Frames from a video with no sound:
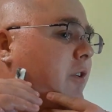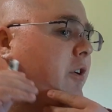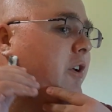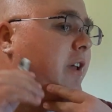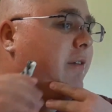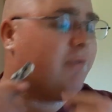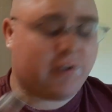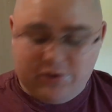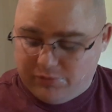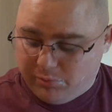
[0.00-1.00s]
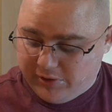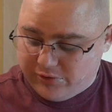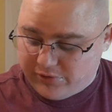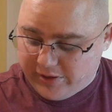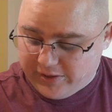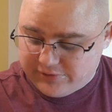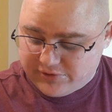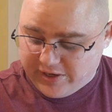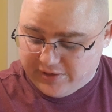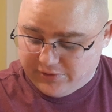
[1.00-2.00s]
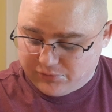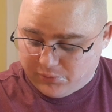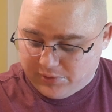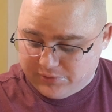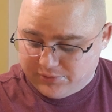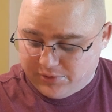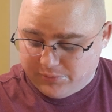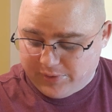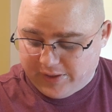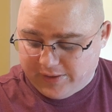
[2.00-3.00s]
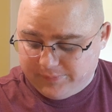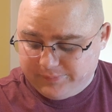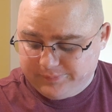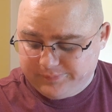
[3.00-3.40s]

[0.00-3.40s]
you're going to get vintage blades, try to get stainless ones. Don't get